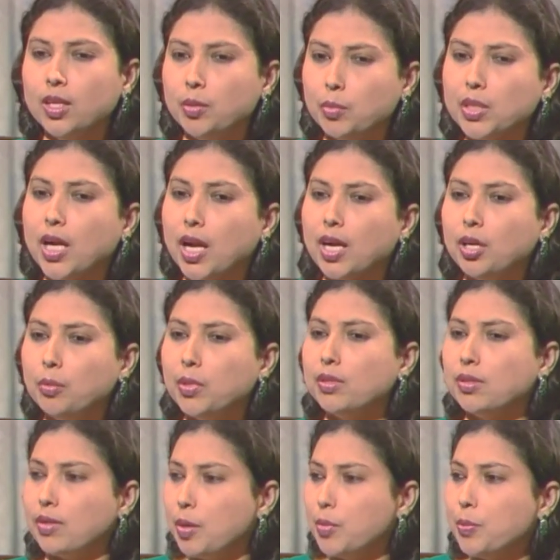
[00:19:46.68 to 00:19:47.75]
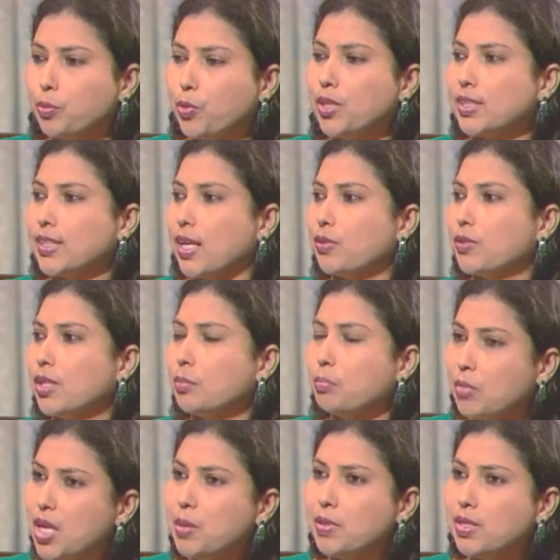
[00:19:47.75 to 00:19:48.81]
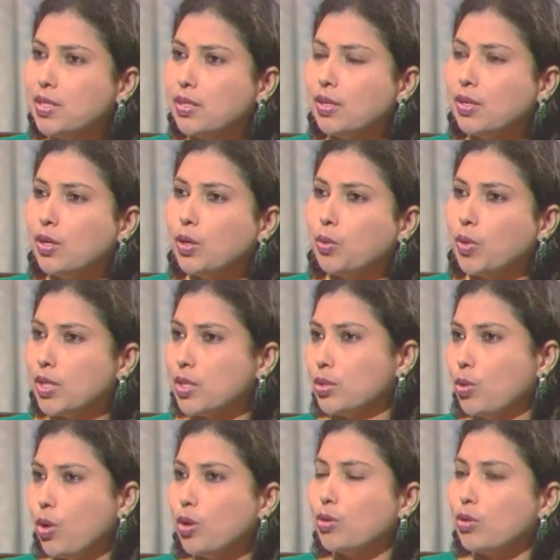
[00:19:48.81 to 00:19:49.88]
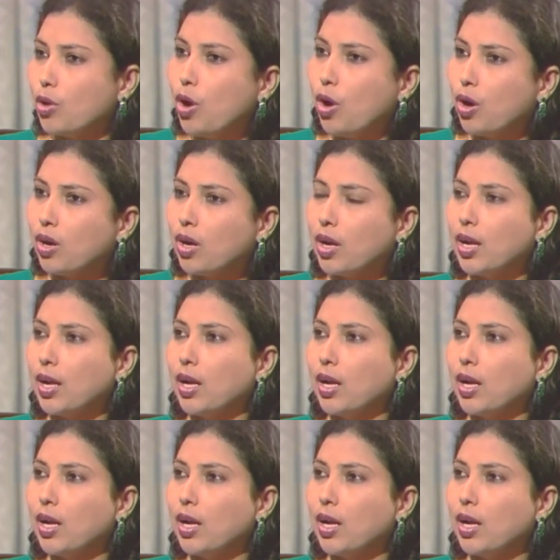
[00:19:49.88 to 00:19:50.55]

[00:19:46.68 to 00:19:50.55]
But Akhil Belgrami points out that maybe what has gone wrong